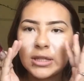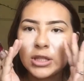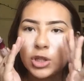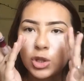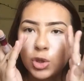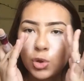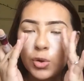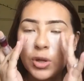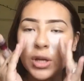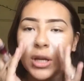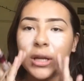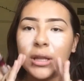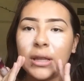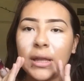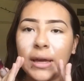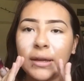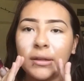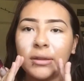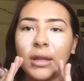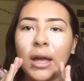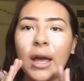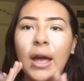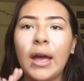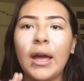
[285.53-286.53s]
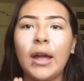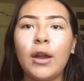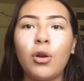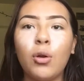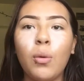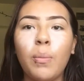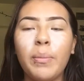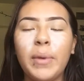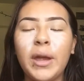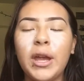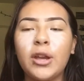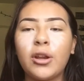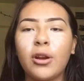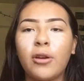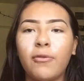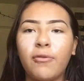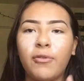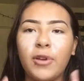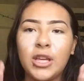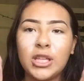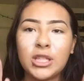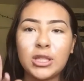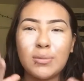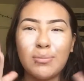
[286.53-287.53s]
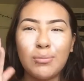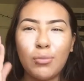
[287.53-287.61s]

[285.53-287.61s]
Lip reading: doing it like that, it'll make your face